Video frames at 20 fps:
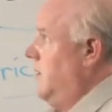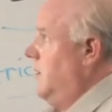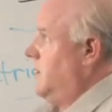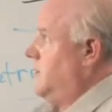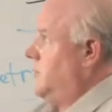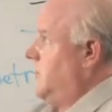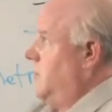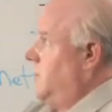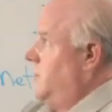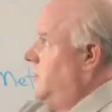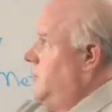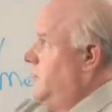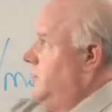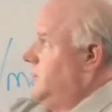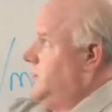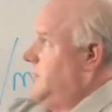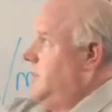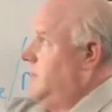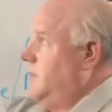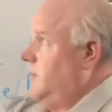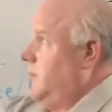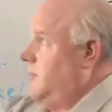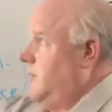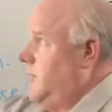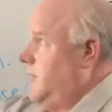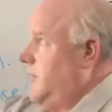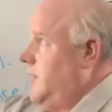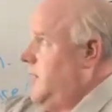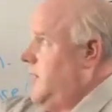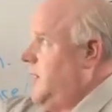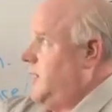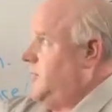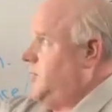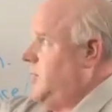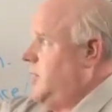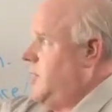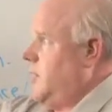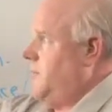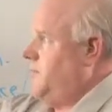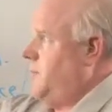So using the
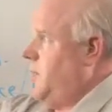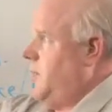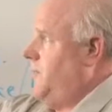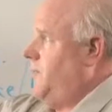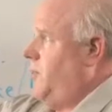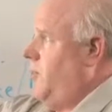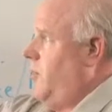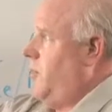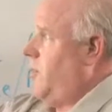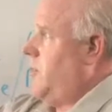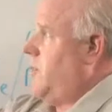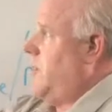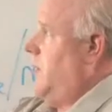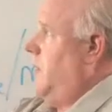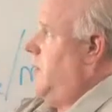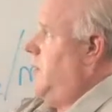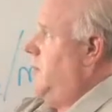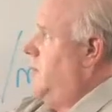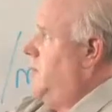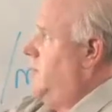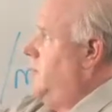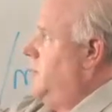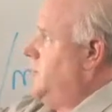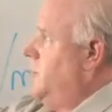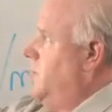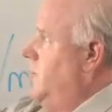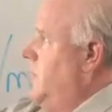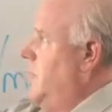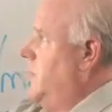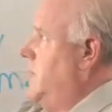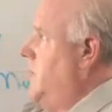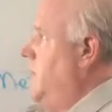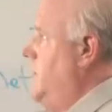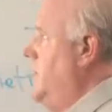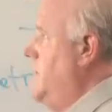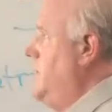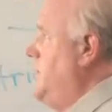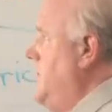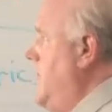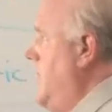EIGRP protocol, there's a route to
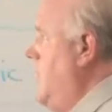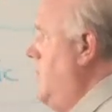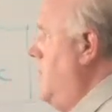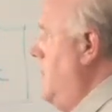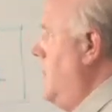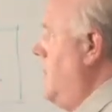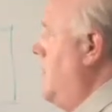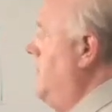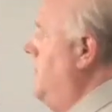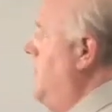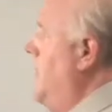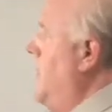this network